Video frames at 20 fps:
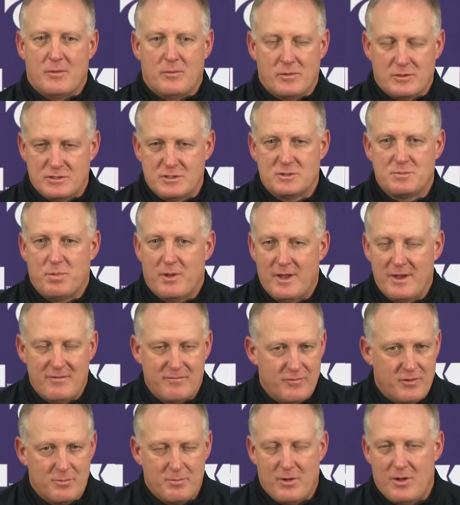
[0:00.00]
we're just playing
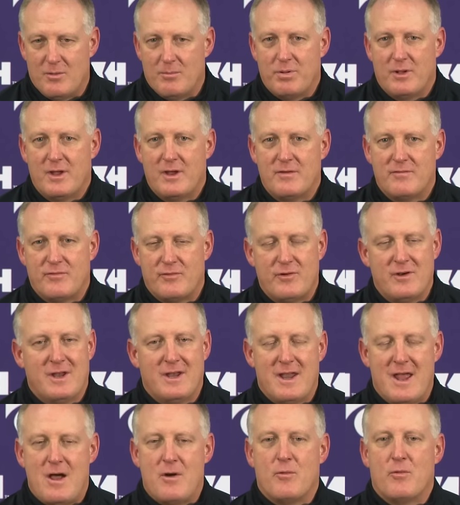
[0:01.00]
football and playing free
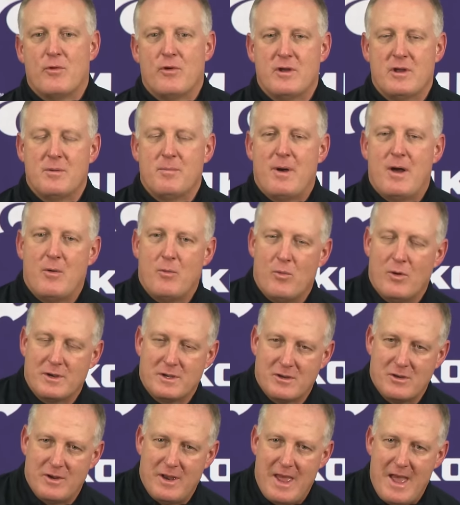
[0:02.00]
and not worried about
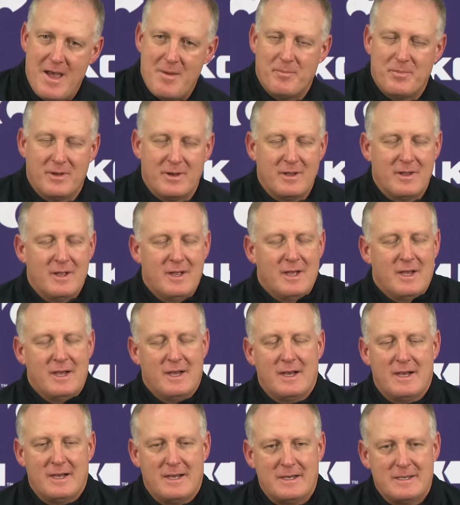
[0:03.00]
what could happen.
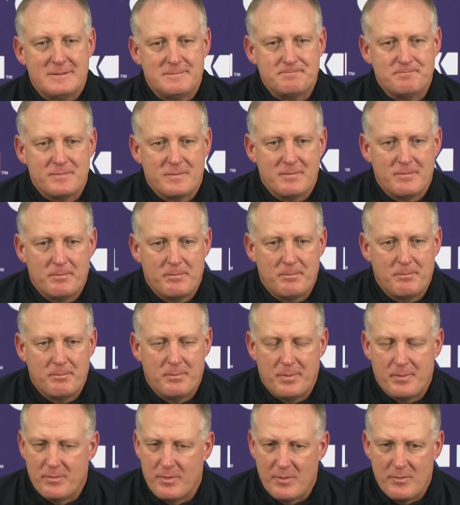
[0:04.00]
Um,
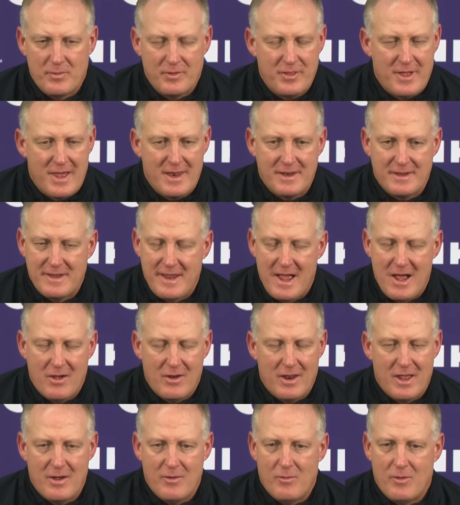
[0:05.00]
but without a
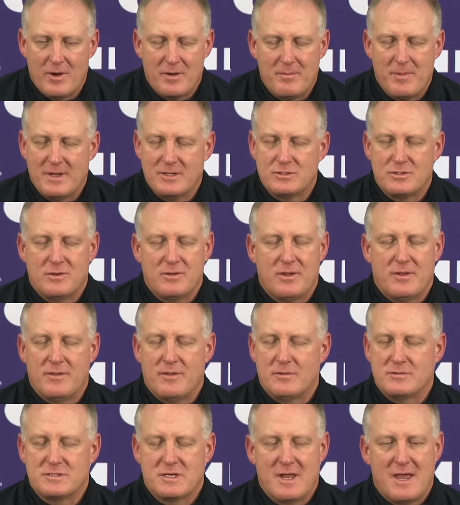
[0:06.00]
doubt, I want to make sure that
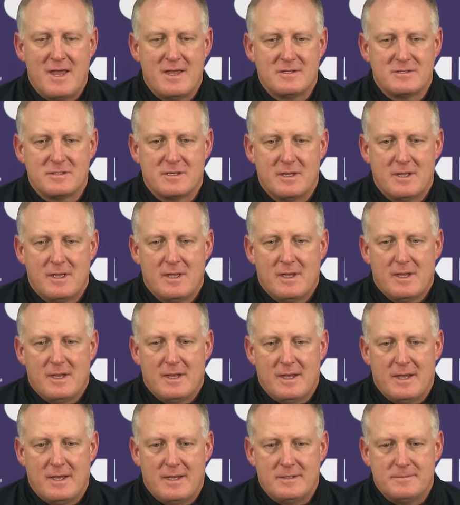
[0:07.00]
those guys
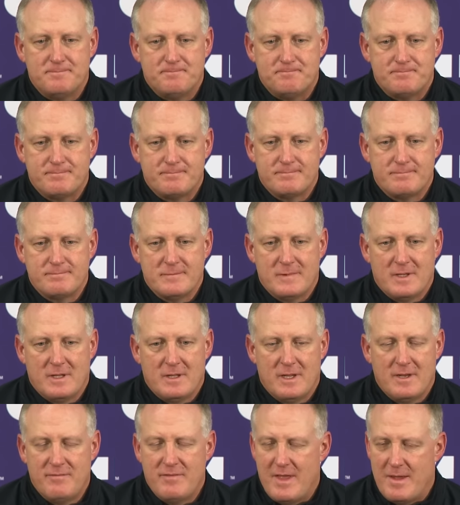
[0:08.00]
um,
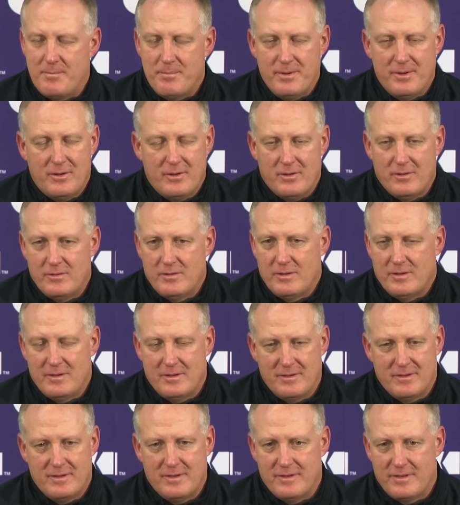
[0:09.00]
leave that bill
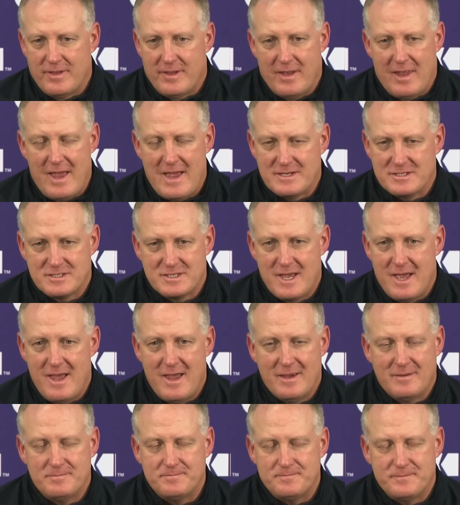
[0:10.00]
uh, the last
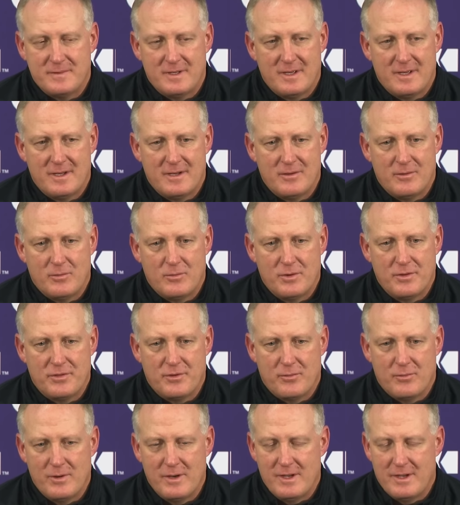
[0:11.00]
time uh, with
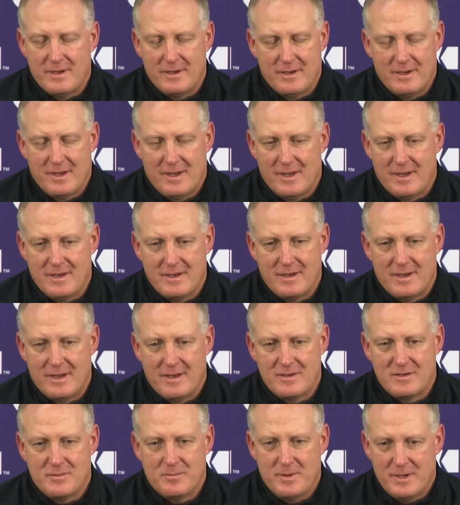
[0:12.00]
a win and,
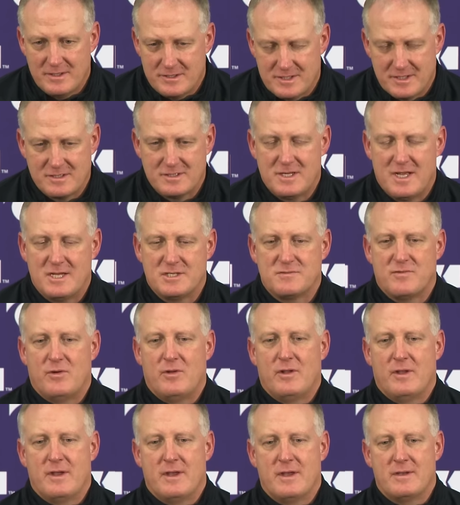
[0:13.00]
and to be
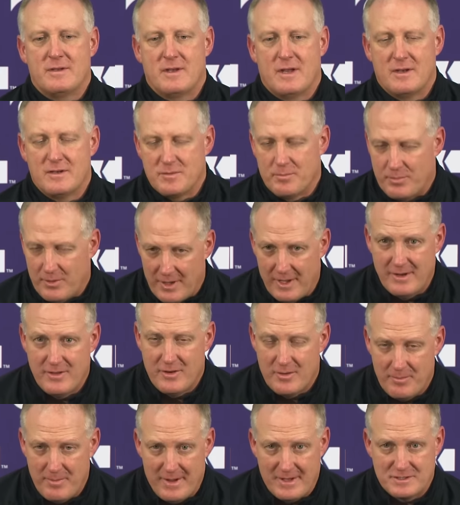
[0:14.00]
successful and, and to play
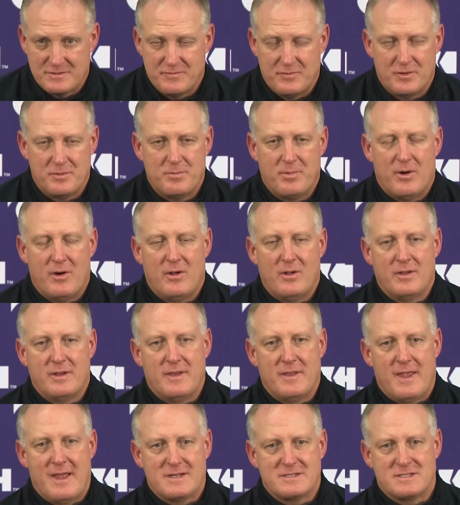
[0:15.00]
their best football.
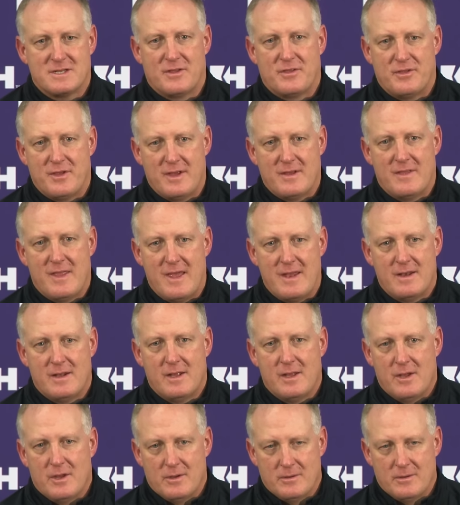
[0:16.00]
And that's the thing that